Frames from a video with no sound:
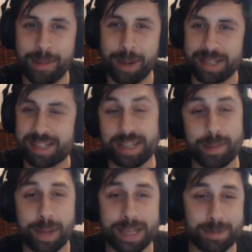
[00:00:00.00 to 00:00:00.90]
But I'd say
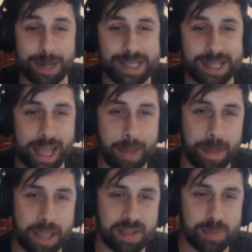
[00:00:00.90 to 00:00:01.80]
the best way to get
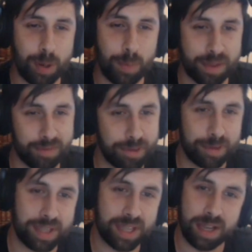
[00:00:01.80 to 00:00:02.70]
me is probably through
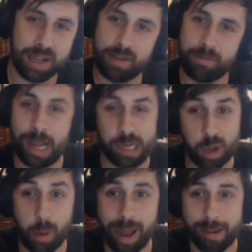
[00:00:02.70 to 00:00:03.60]
the
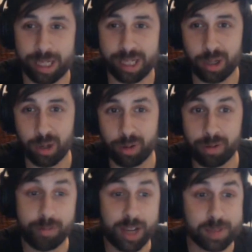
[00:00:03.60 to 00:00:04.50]
Retro Hour or
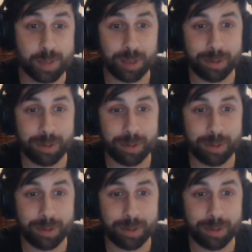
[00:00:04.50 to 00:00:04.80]
on Facebook.